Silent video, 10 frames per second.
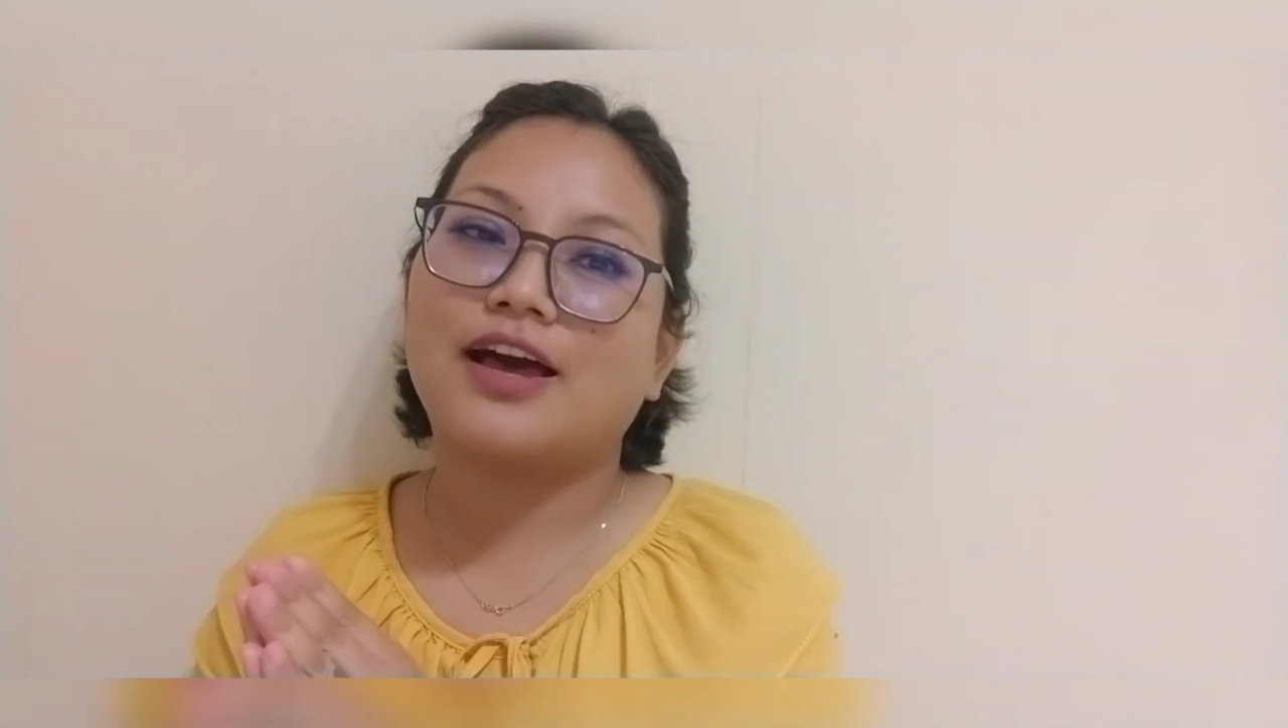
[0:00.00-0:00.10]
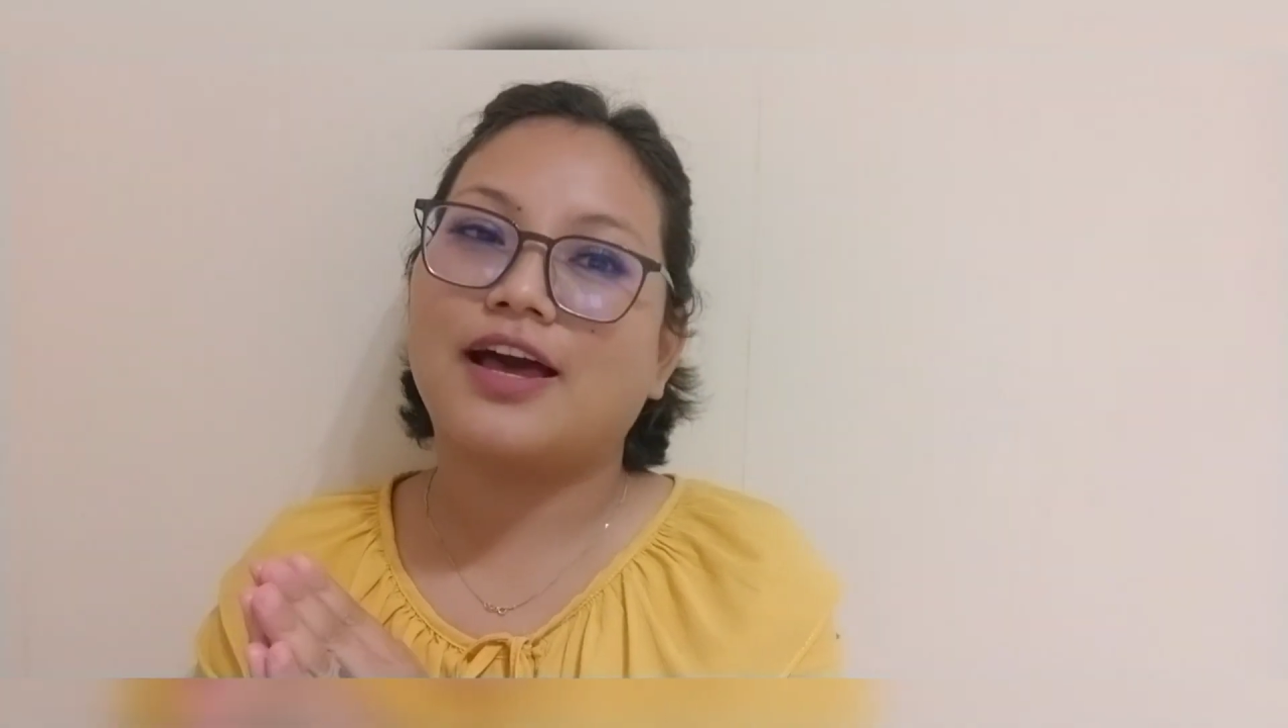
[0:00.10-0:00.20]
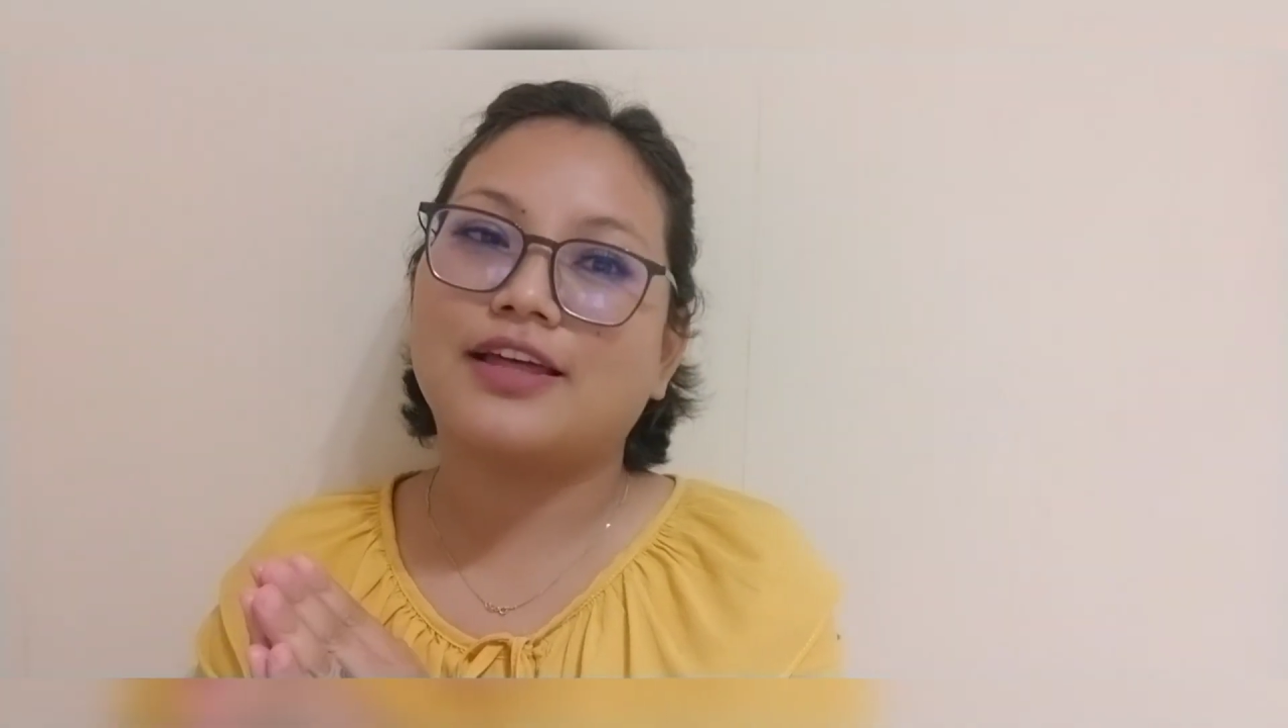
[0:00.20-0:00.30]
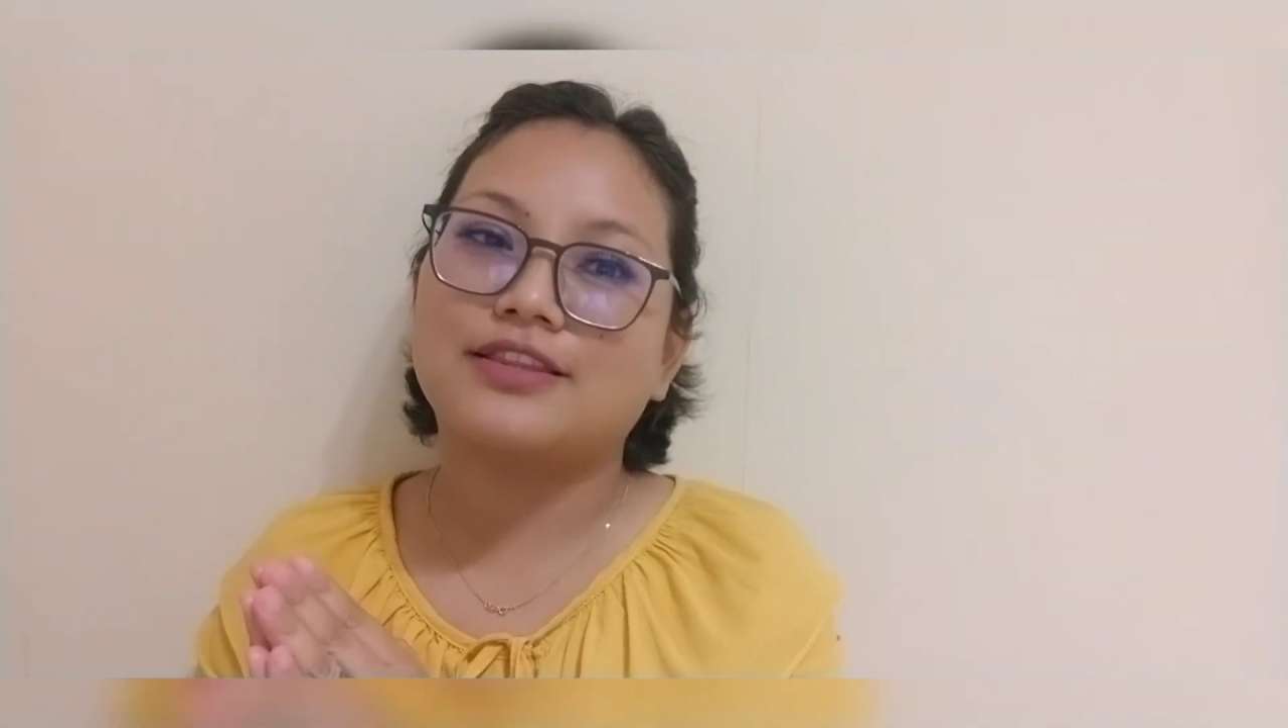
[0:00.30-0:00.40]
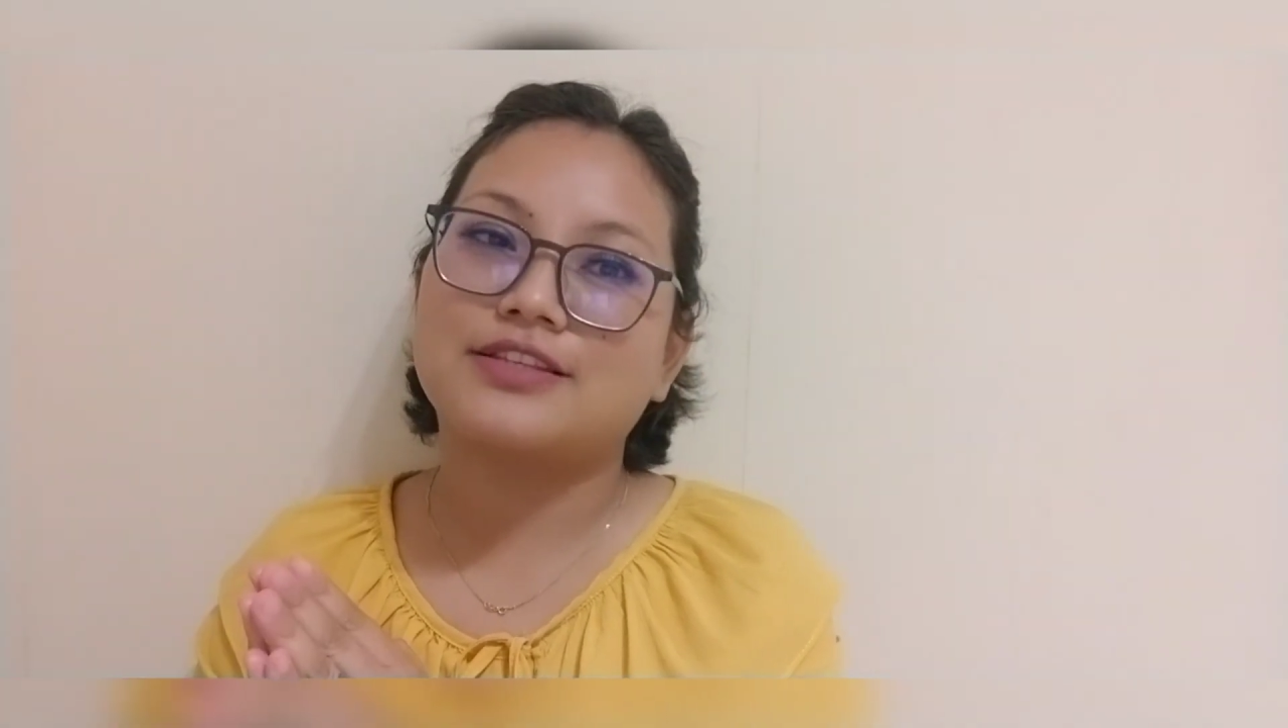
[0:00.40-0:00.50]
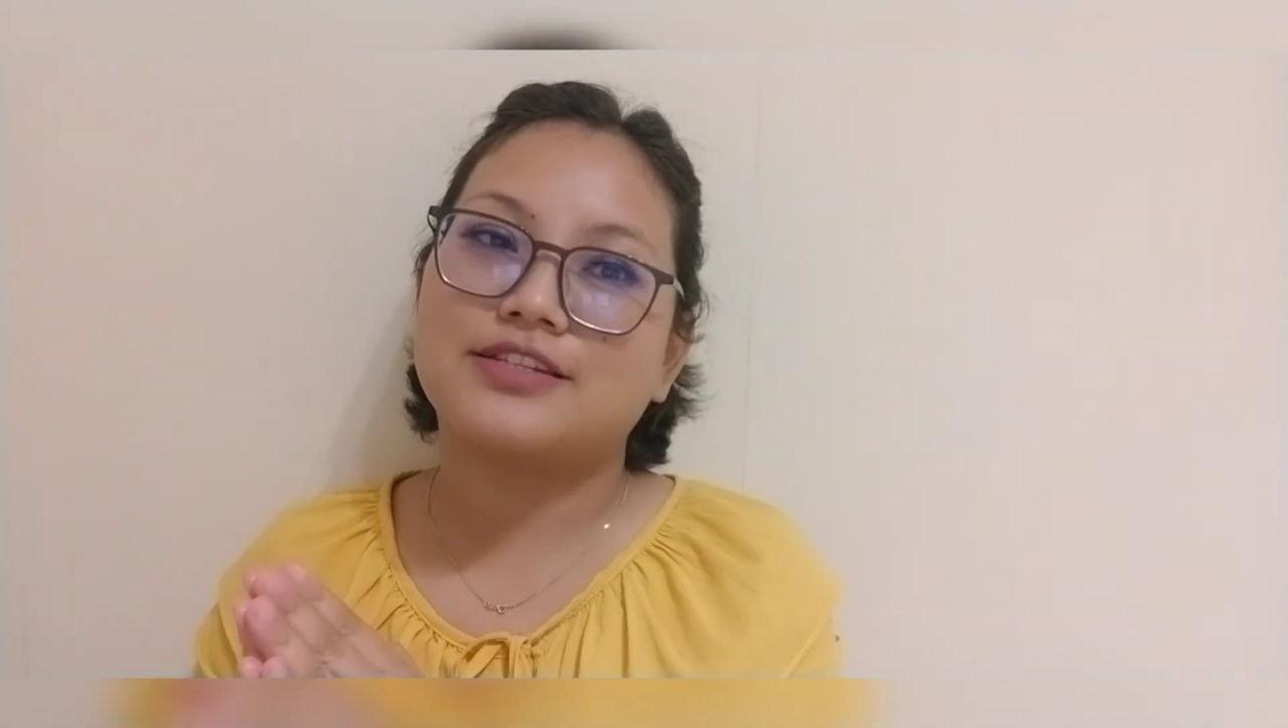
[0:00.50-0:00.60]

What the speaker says: at the